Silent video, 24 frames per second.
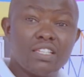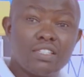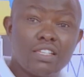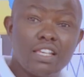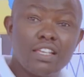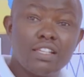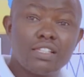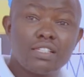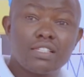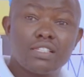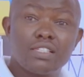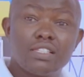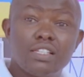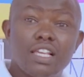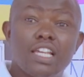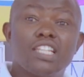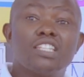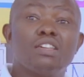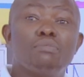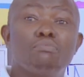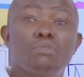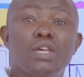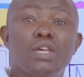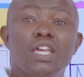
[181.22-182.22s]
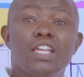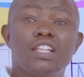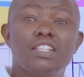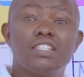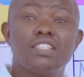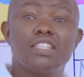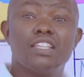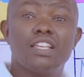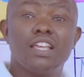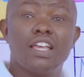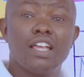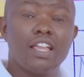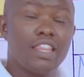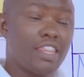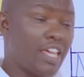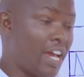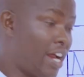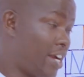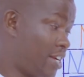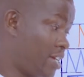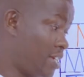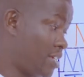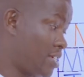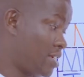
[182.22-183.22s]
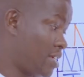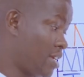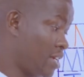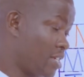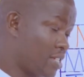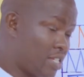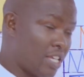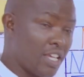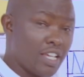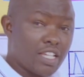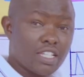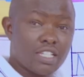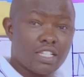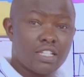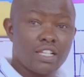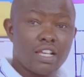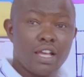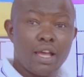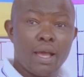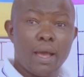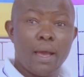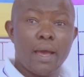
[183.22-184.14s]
by 6 it means there is 6